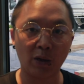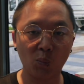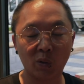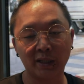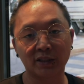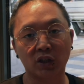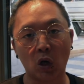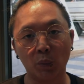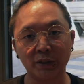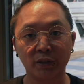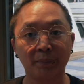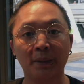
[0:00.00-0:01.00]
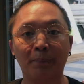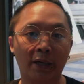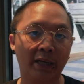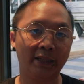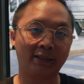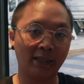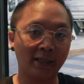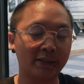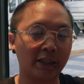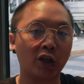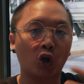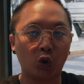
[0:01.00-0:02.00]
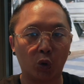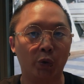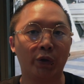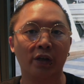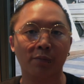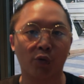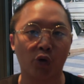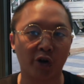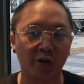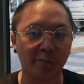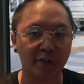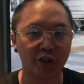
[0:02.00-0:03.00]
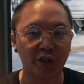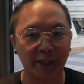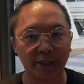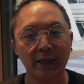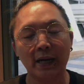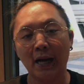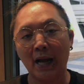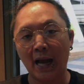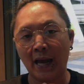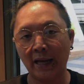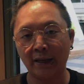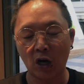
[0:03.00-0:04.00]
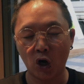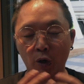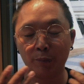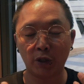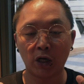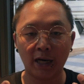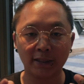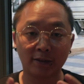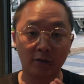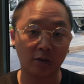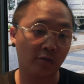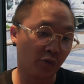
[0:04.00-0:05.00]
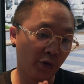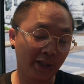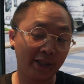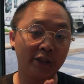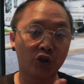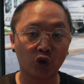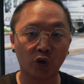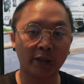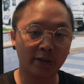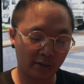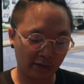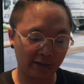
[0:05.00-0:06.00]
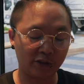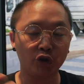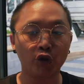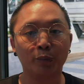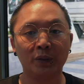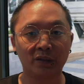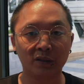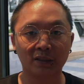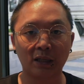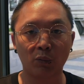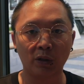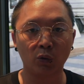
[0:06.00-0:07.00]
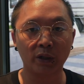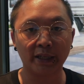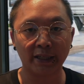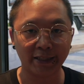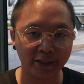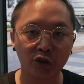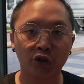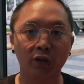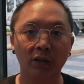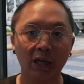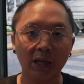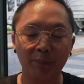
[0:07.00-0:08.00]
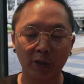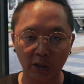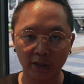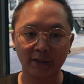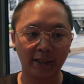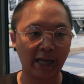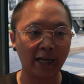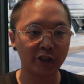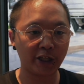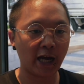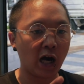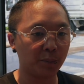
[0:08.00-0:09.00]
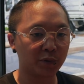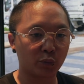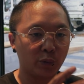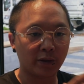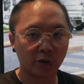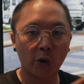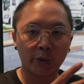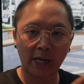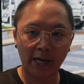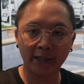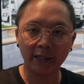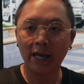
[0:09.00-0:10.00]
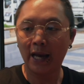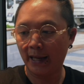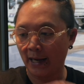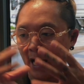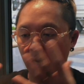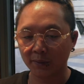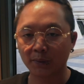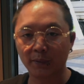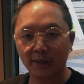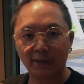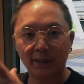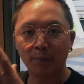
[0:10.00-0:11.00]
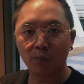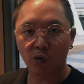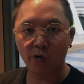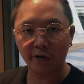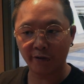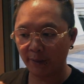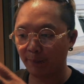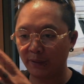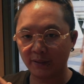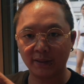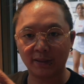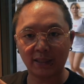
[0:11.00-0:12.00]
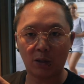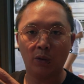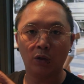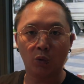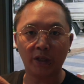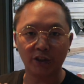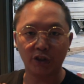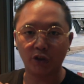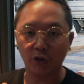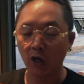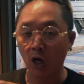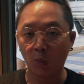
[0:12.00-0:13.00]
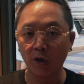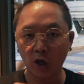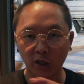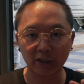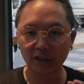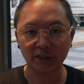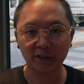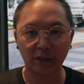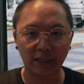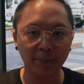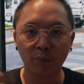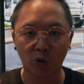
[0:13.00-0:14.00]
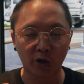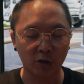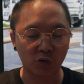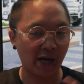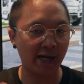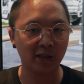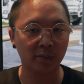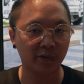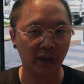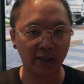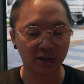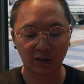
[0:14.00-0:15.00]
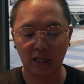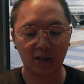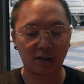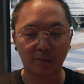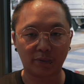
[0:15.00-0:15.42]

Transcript: yet what it's going to be, but it does include the embroidery machine. And I hope you guys really enjoy this new business that we're looking into, because it actually helps with Kokaine and it helps with this embroidery business that we're looking to do. We're not going to embroider random things like